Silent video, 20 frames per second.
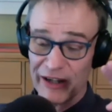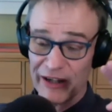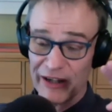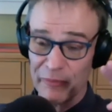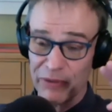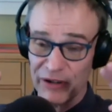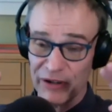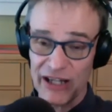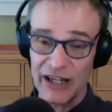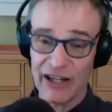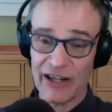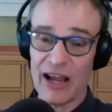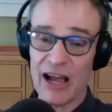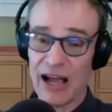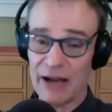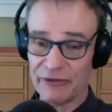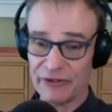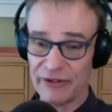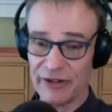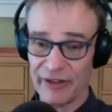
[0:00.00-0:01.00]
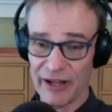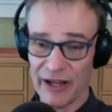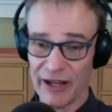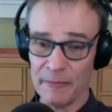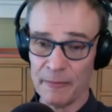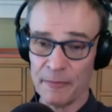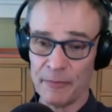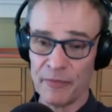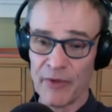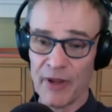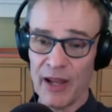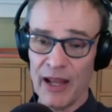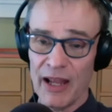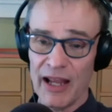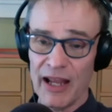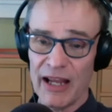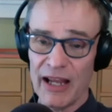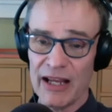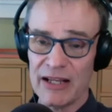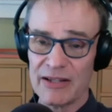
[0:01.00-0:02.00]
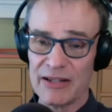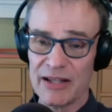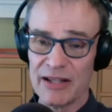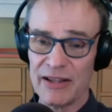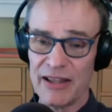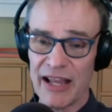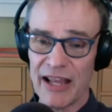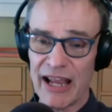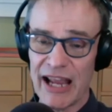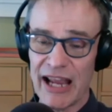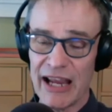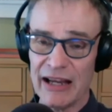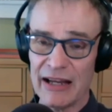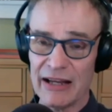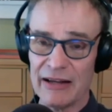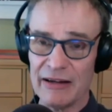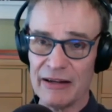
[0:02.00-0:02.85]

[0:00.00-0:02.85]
completely off to them is that they